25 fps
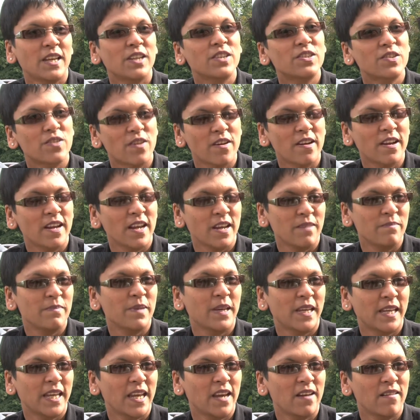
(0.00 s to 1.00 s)
Try and be
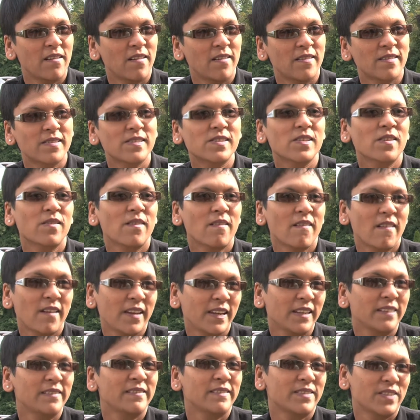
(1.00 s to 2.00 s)
a carer. So
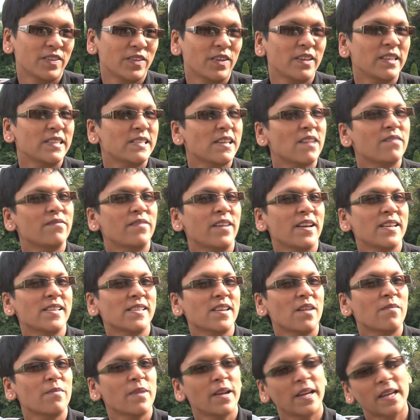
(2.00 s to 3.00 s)
I took his advice
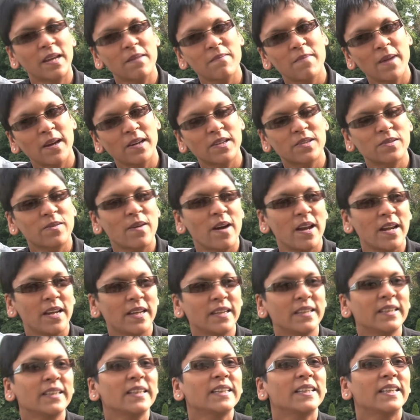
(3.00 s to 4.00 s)
on when I came back to
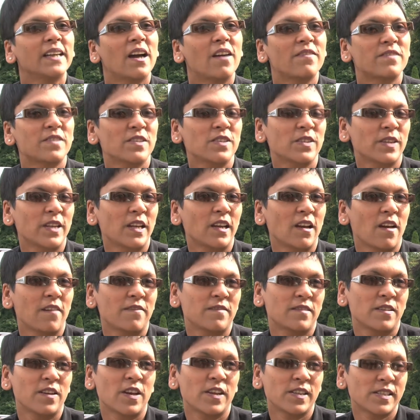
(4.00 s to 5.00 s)
Ireland after looking
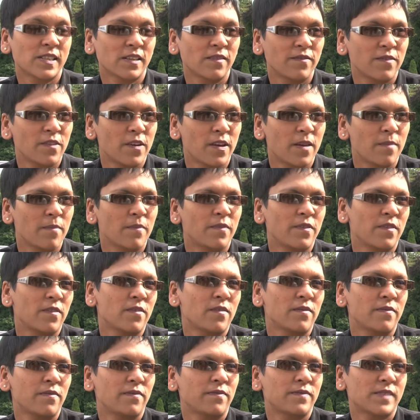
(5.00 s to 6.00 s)
after nursing for him
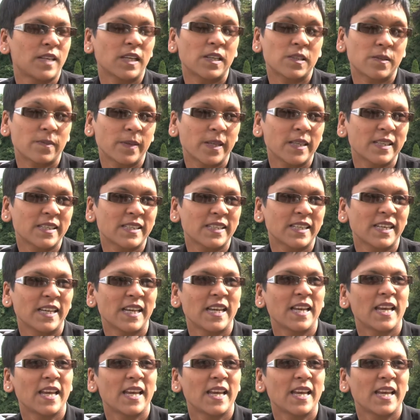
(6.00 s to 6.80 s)
for 6 weeks.